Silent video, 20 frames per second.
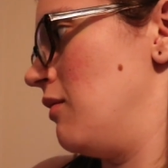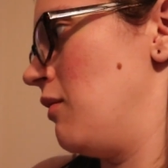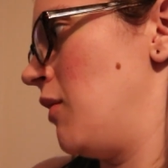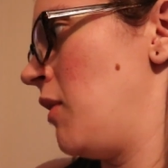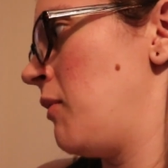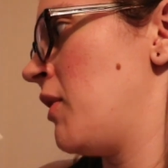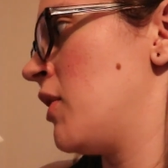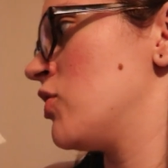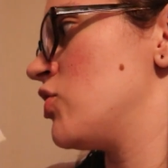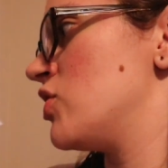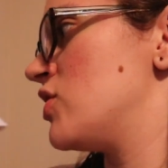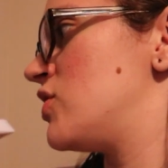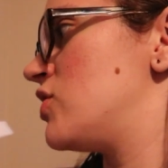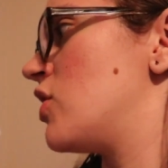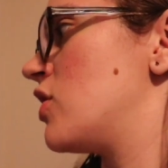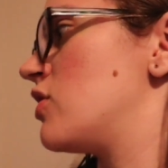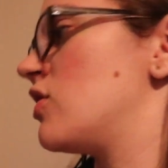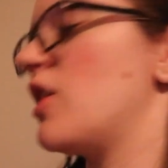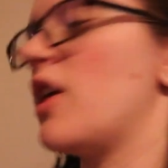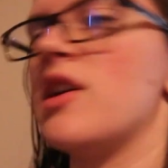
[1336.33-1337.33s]
maybe I'll just
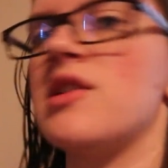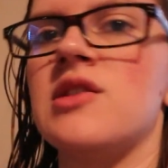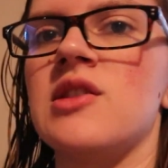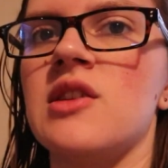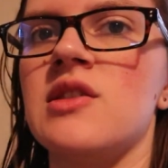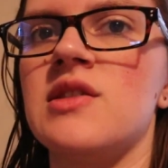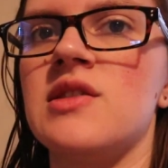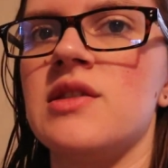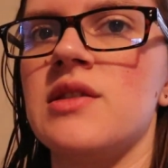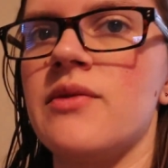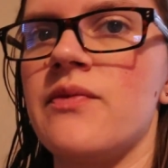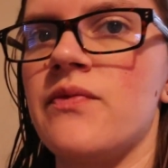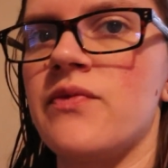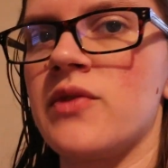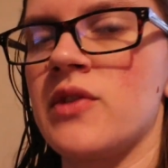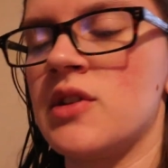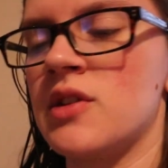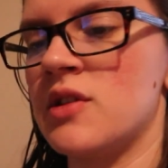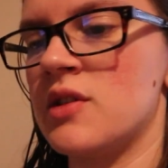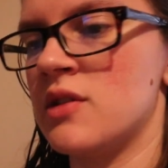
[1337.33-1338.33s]
start this and
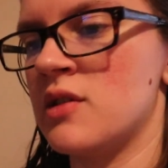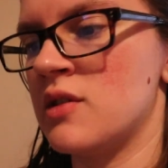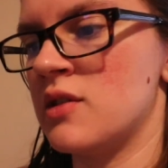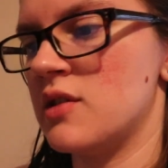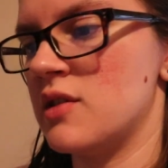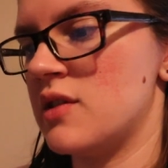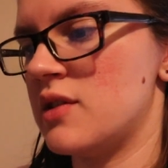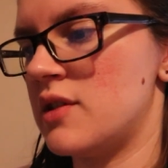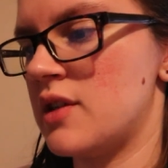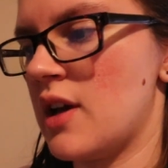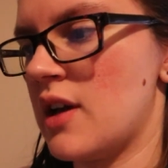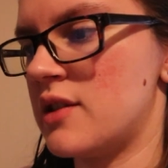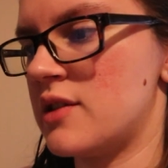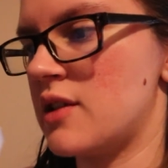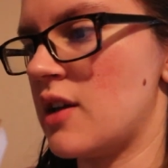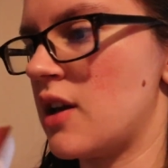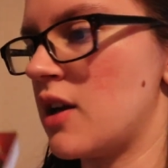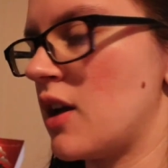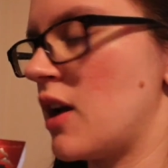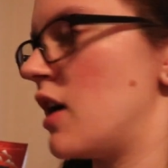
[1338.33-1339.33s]
instead
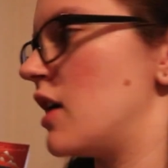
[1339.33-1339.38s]
saying